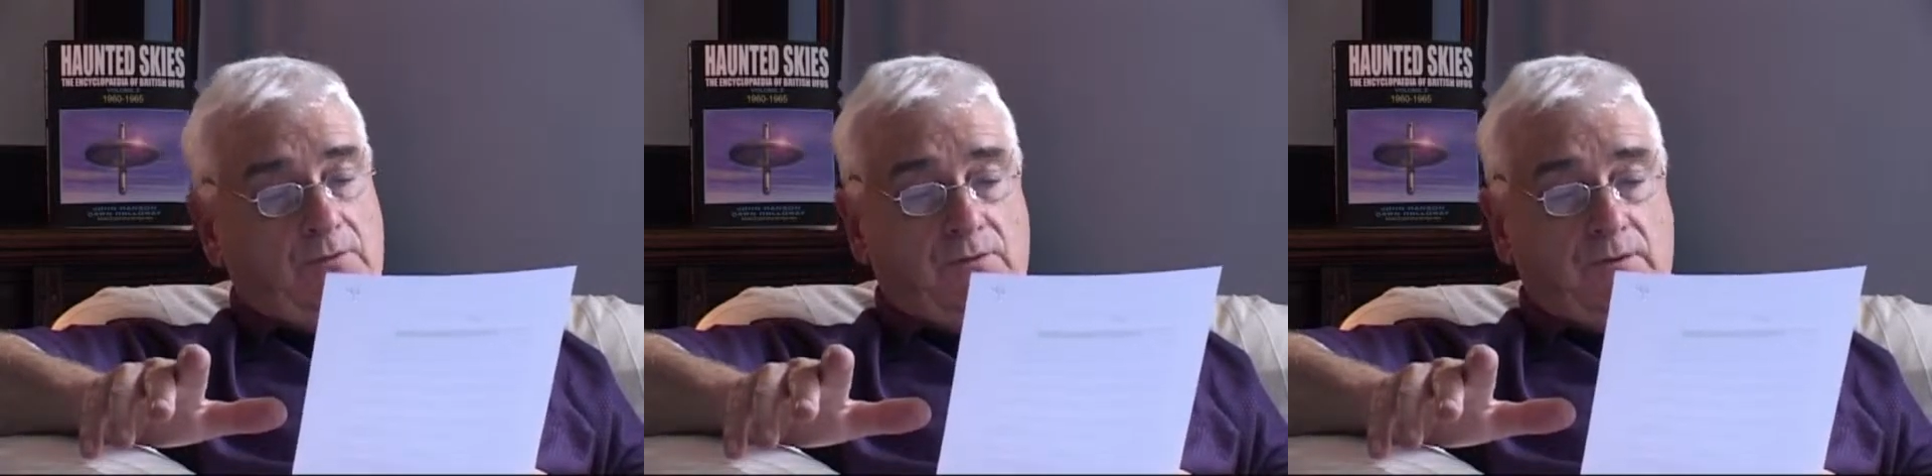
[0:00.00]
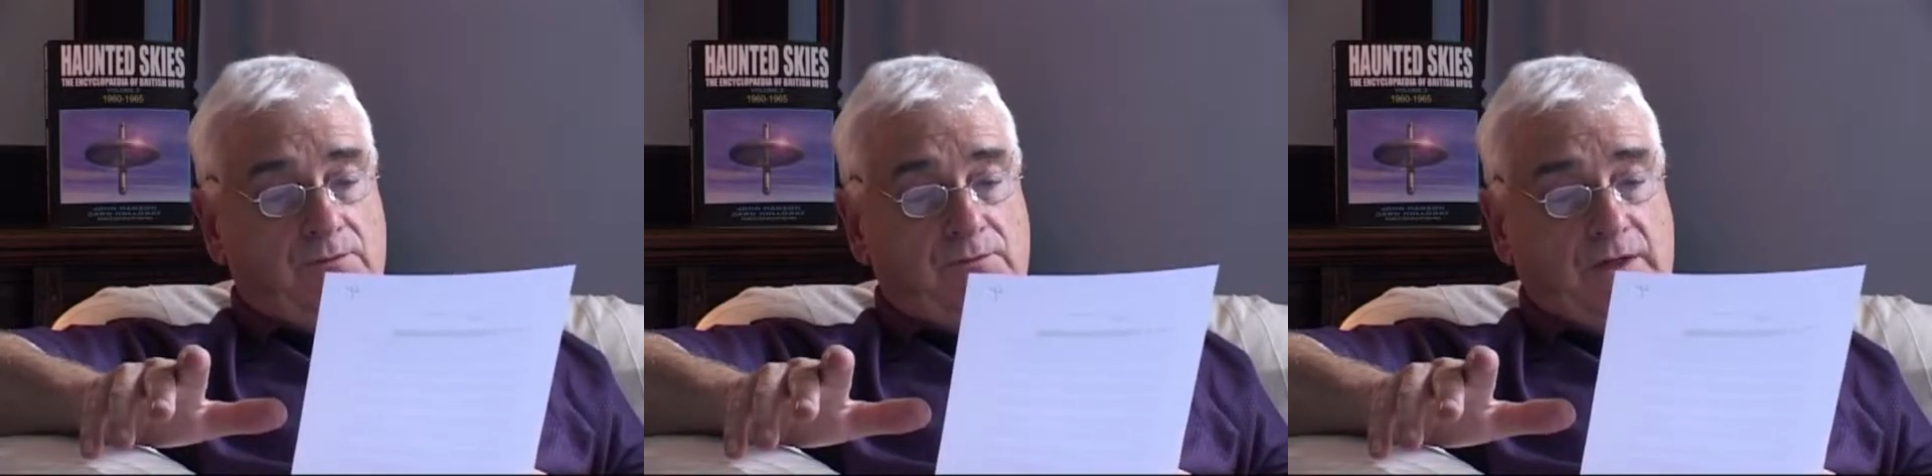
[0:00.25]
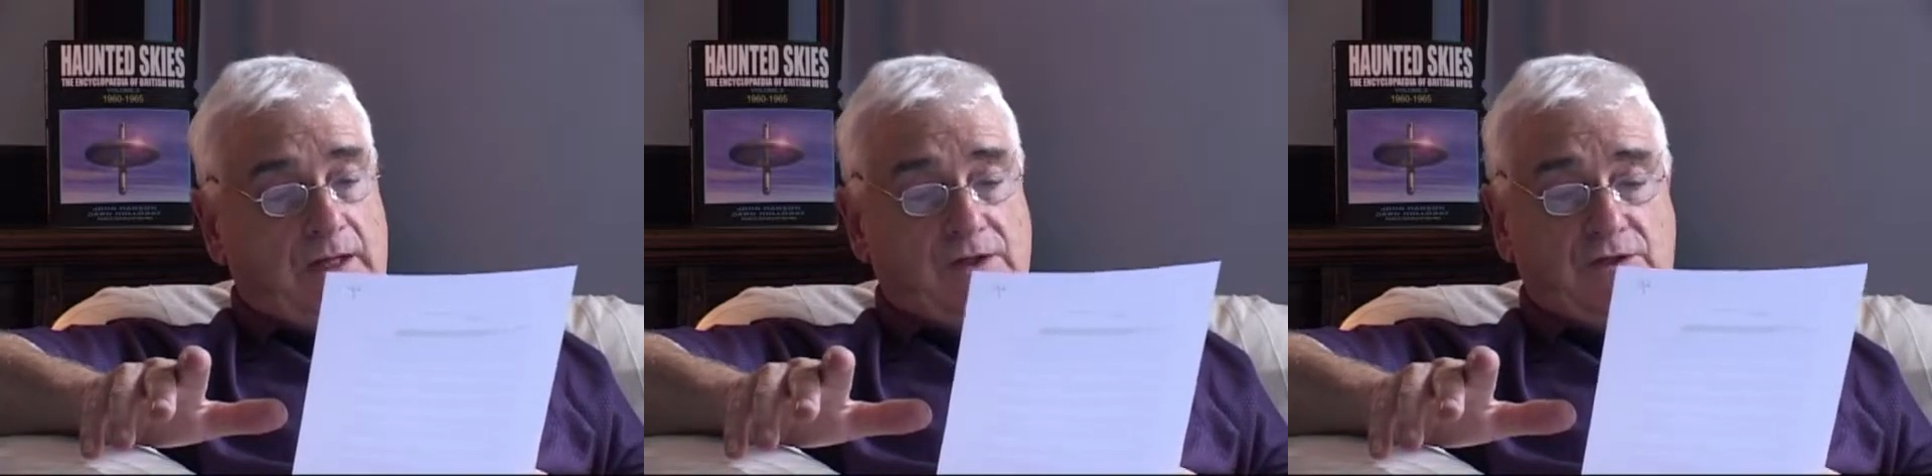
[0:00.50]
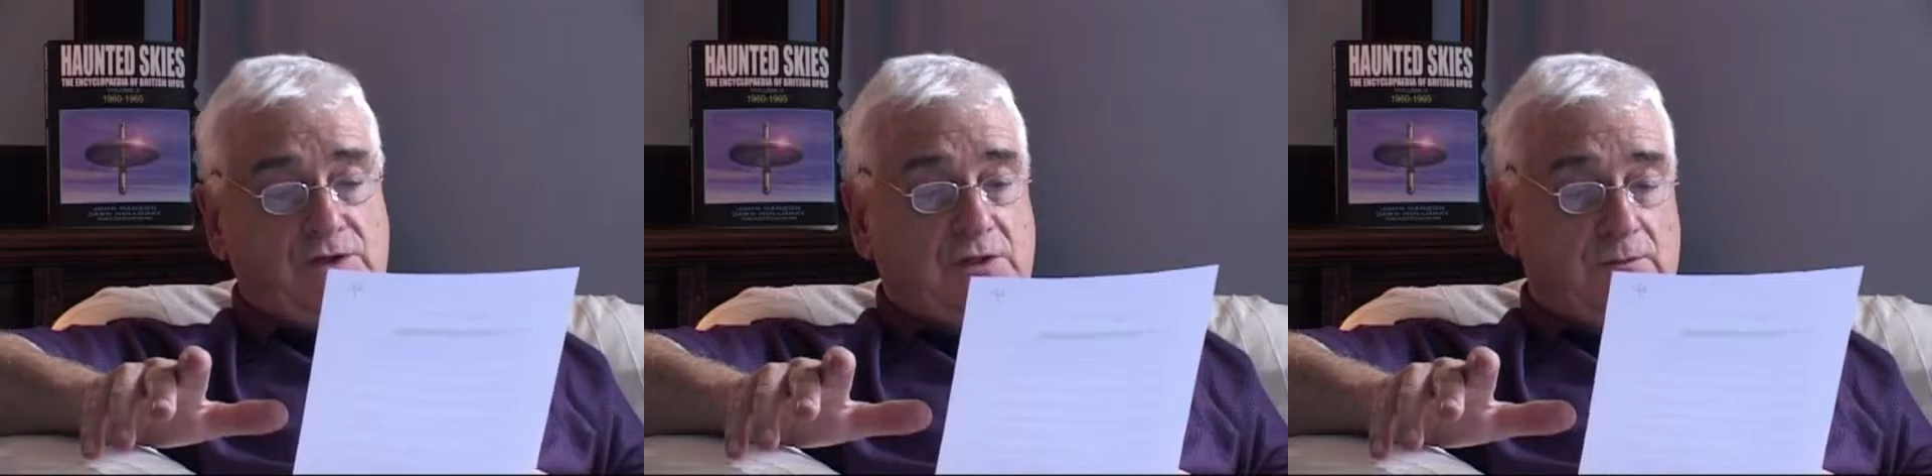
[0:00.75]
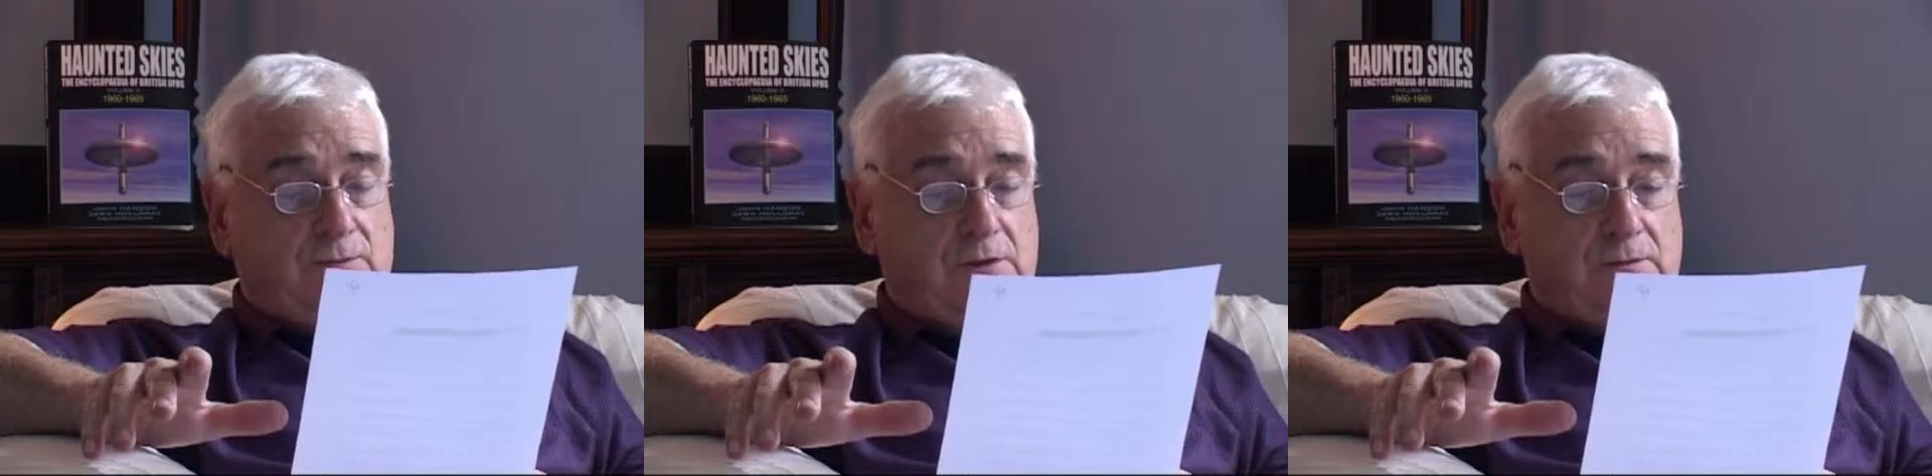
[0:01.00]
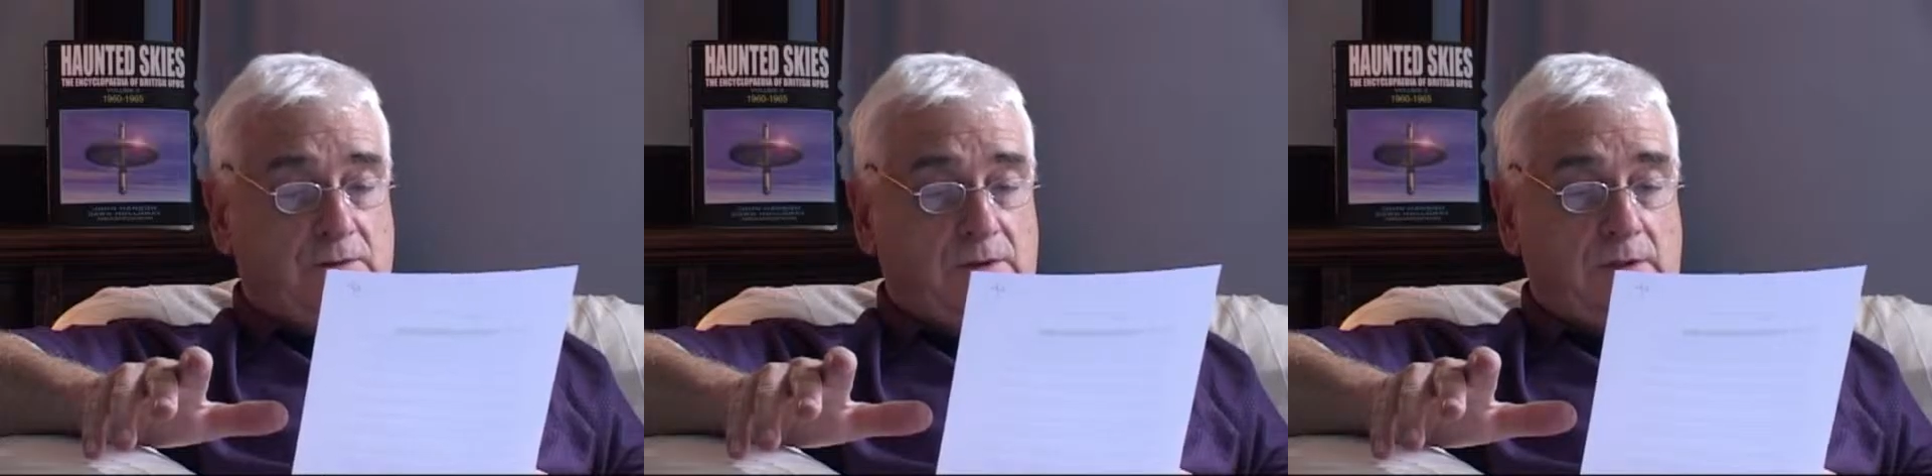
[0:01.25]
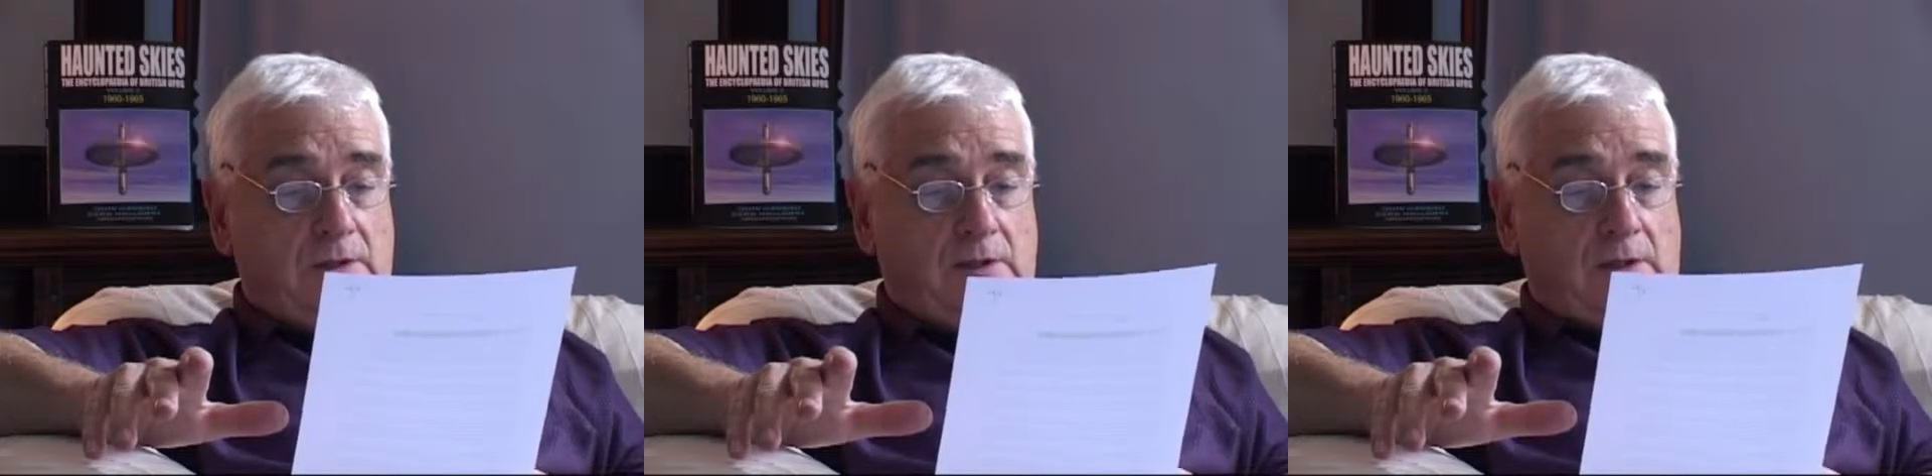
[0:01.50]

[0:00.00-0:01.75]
the relationship was, but